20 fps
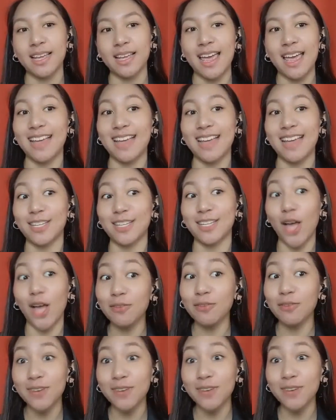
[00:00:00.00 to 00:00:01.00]
And a lot
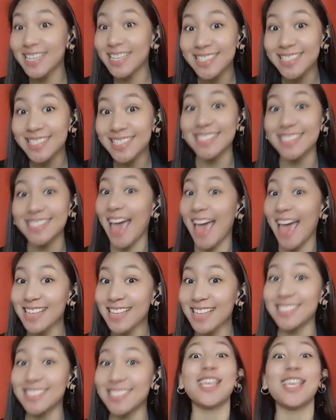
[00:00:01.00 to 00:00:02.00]
of us,
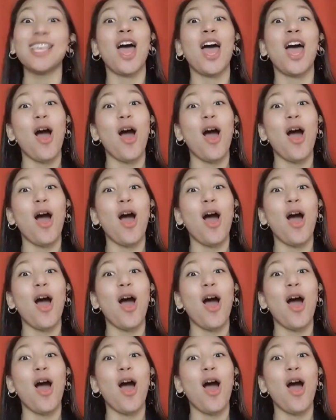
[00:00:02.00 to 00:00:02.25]
yes,